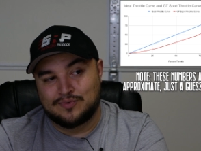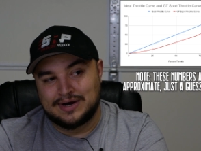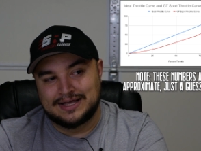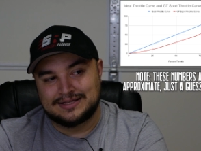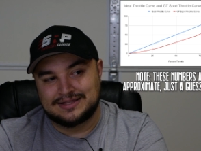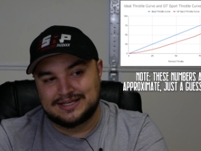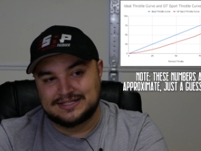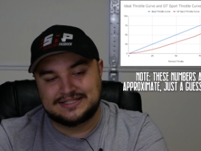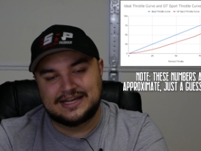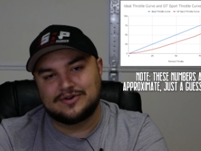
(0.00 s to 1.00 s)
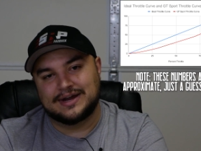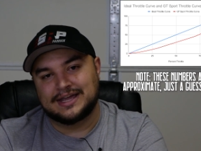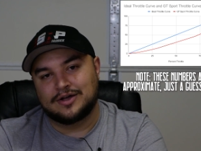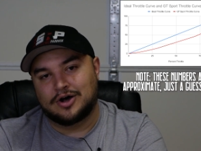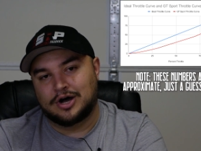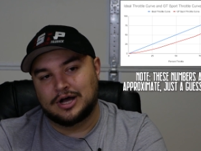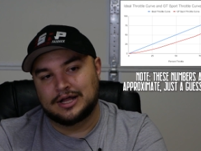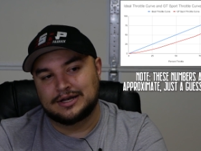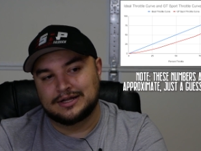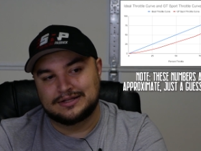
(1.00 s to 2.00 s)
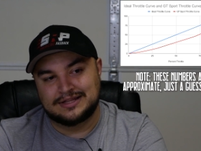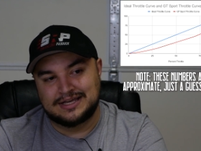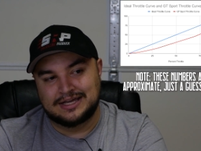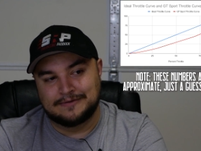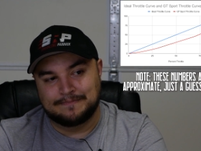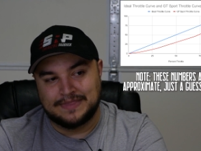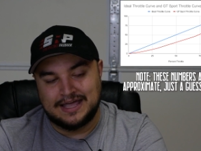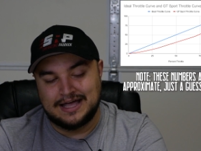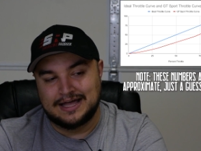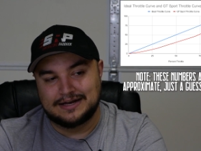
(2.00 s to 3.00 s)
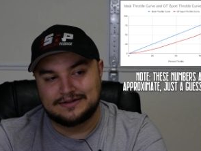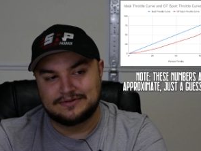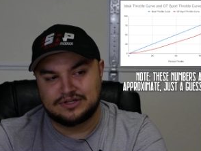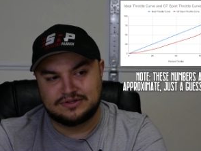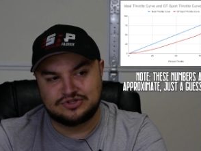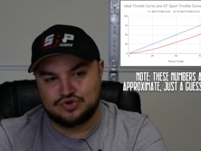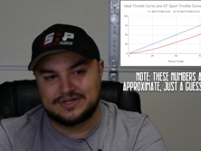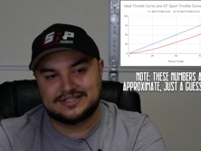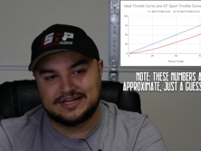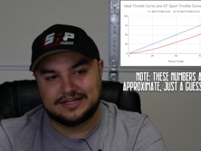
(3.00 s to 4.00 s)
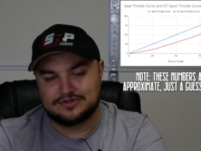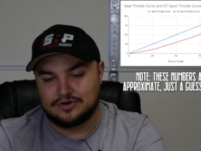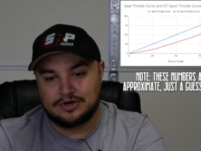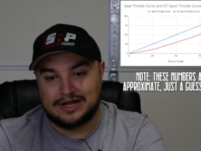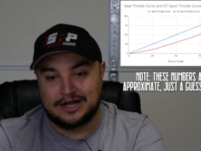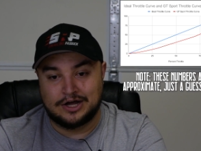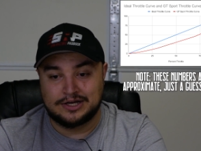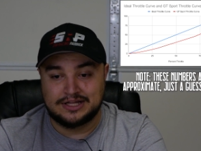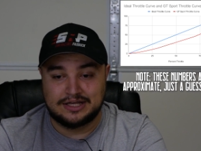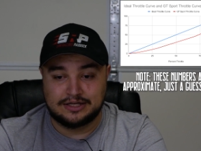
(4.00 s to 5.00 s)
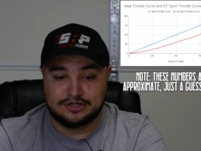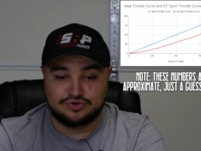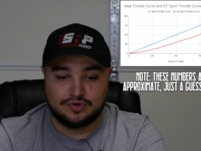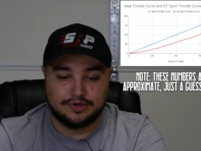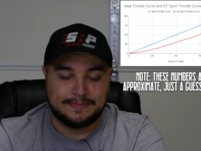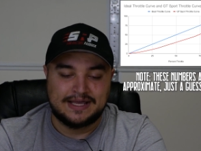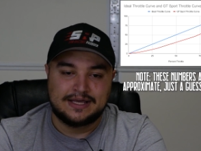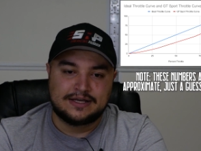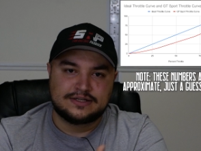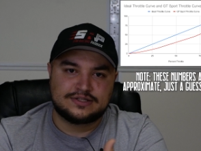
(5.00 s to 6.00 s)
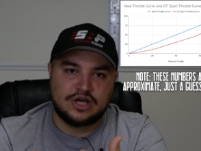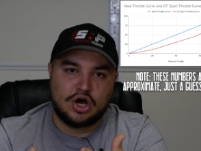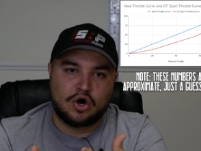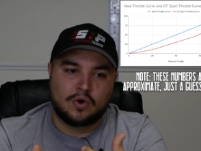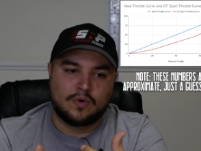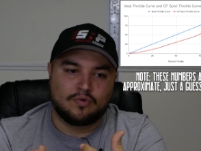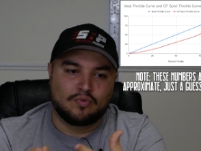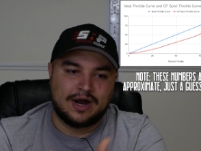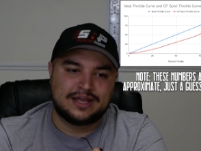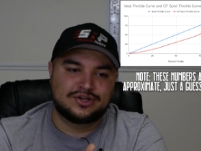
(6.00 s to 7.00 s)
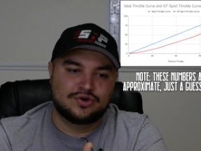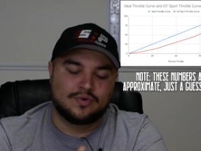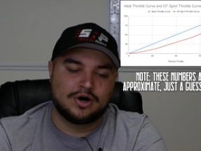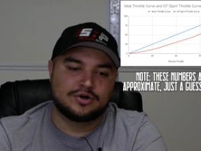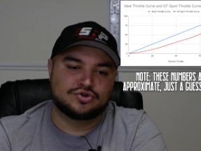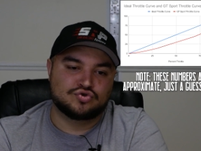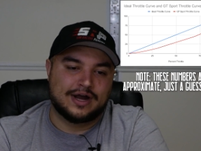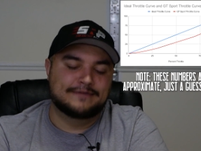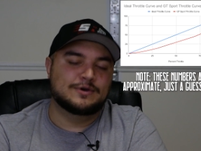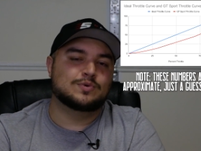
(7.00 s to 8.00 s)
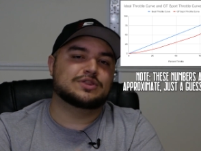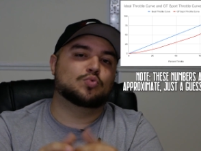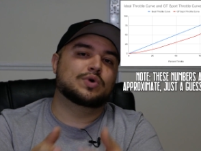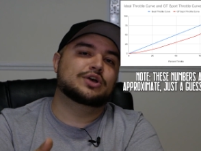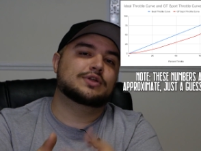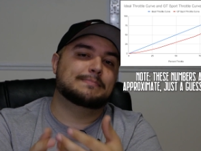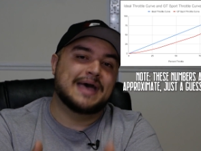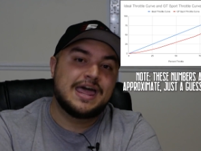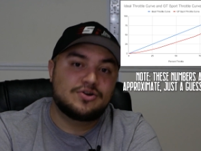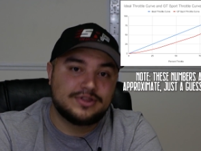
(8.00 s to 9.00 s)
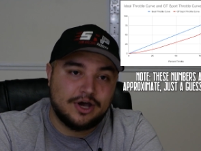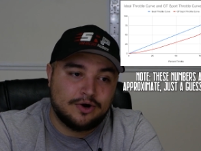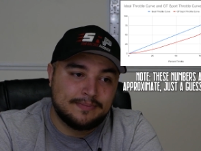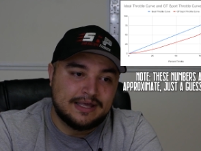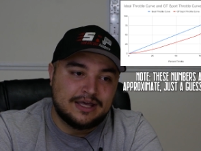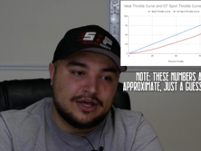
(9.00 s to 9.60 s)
with the steering on the uh, joysticks on the controller. So when you are driving with a wheel and pedal though,